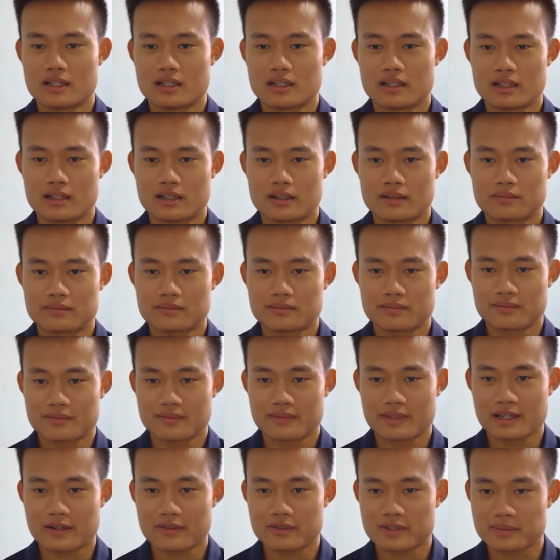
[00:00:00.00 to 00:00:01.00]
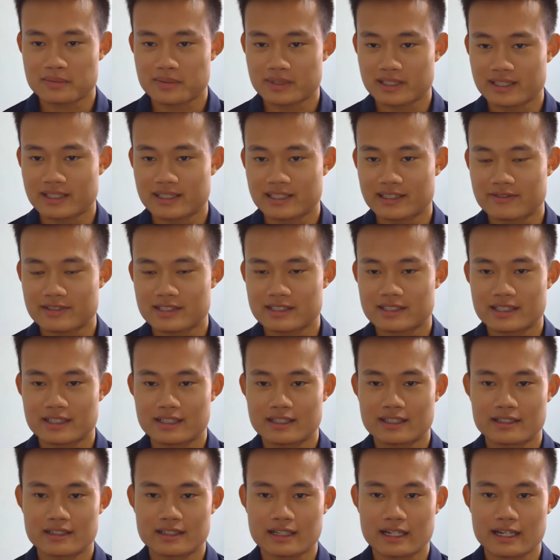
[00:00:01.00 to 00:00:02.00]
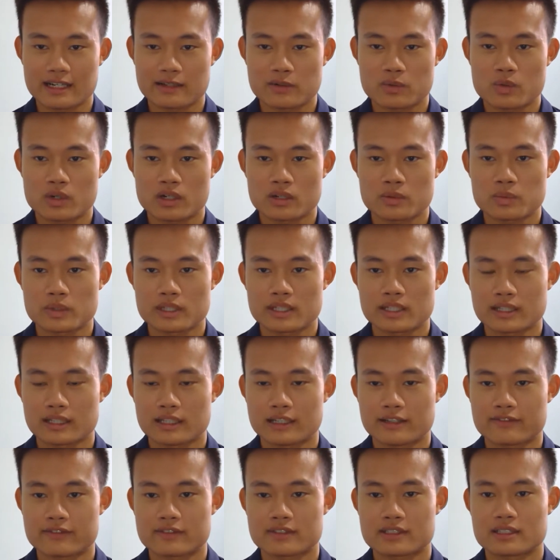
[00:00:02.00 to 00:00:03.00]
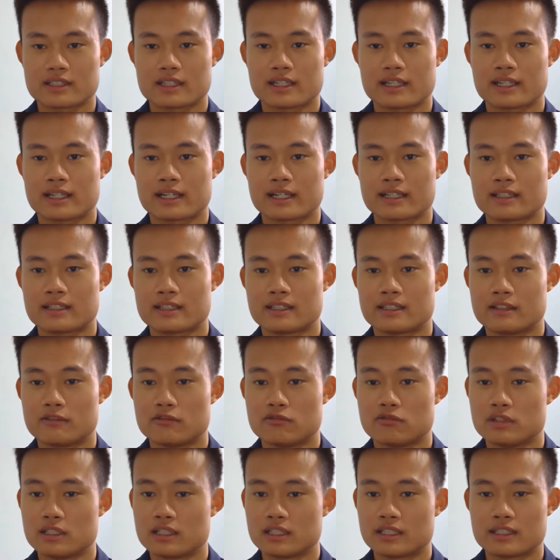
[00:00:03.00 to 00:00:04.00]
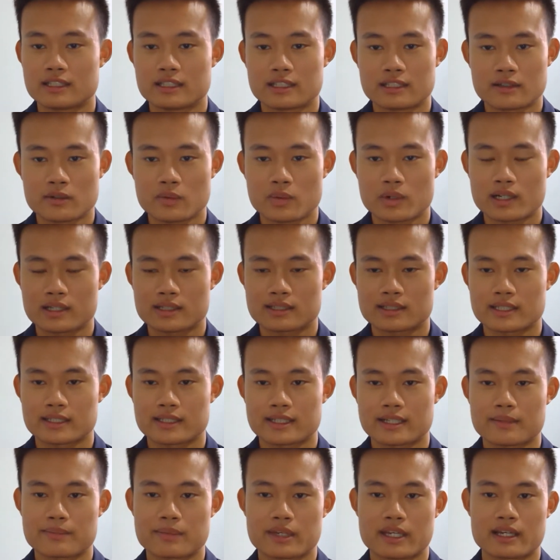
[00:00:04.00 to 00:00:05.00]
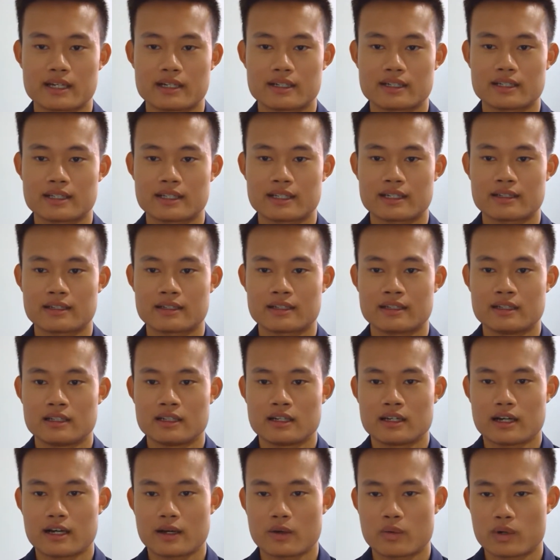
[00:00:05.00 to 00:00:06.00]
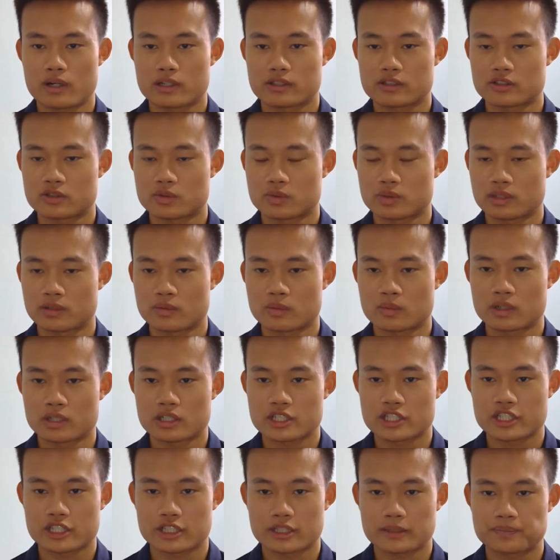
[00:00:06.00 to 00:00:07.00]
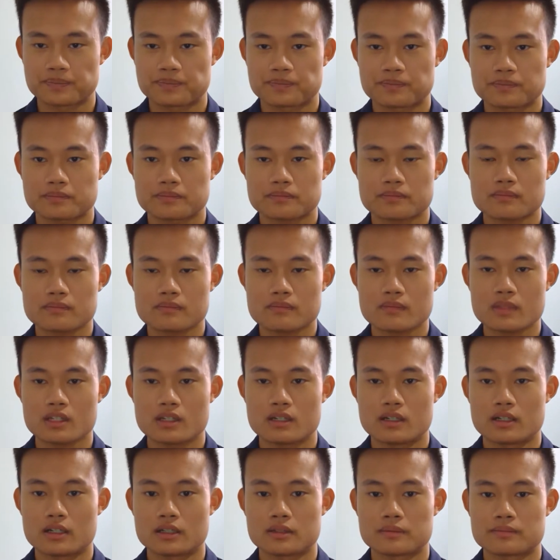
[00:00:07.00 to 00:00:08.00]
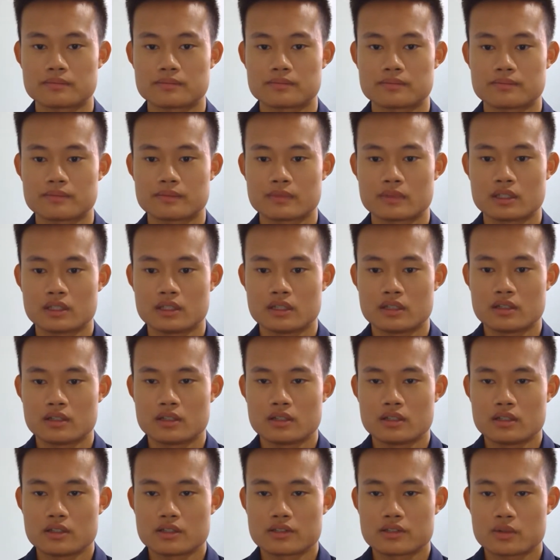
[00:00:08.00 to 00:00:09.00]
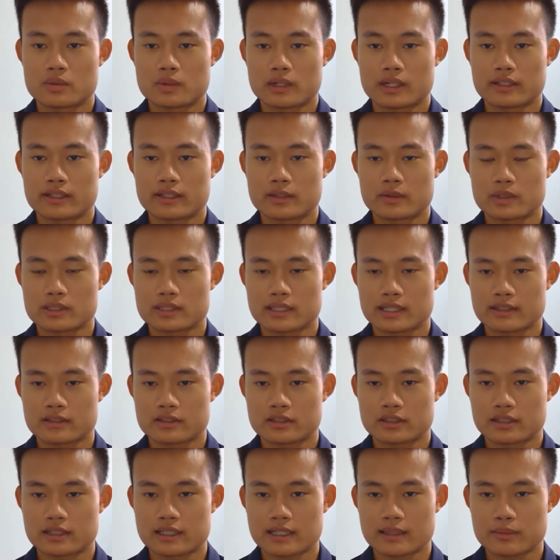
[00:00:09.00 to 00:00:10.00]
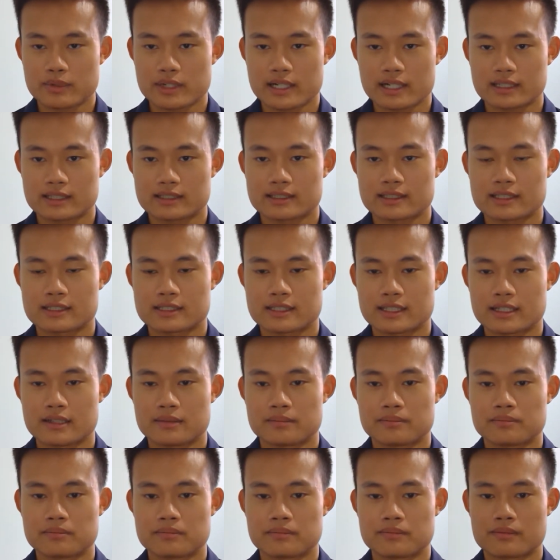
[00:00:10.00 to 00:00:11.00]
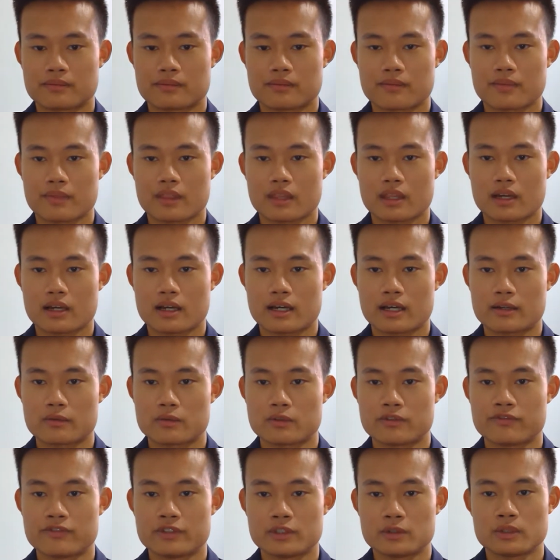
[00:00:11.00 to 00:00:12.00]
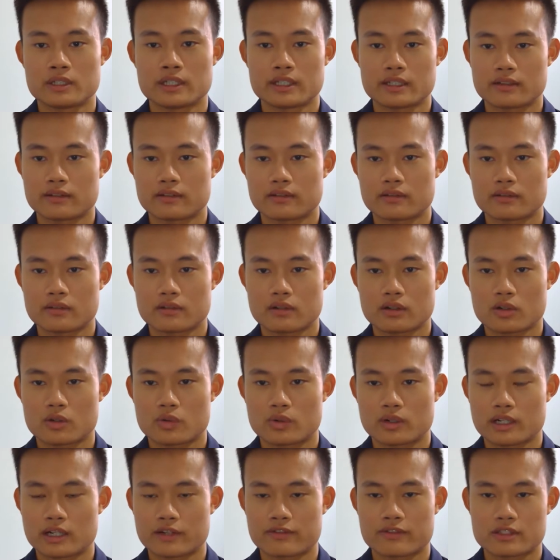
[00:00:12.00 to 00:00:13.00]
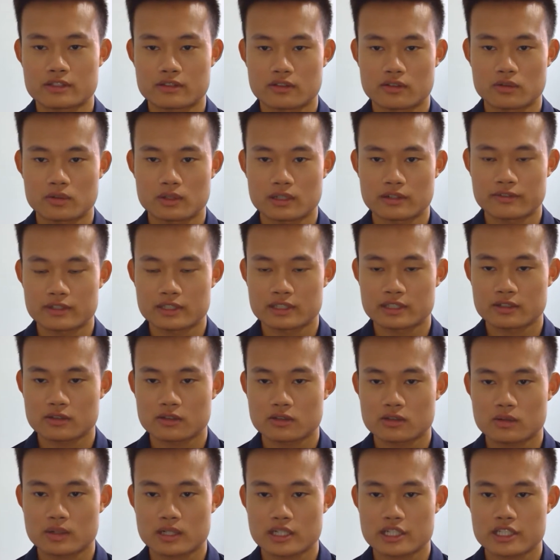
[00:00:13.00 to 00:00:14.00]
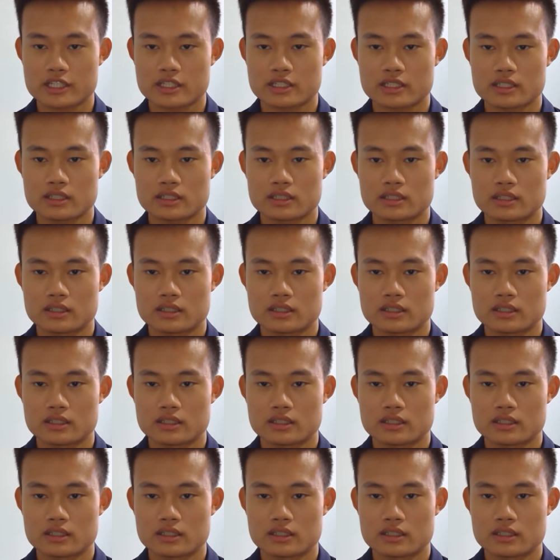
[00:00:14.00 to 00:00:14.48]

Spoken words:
um, I was pretty devastated. I had 1 week left, and I really didn't want to take the MCAT again. I wanted to do it in one shot. Um, so what I did was I took that practice exam, I reviewed it, going through every single question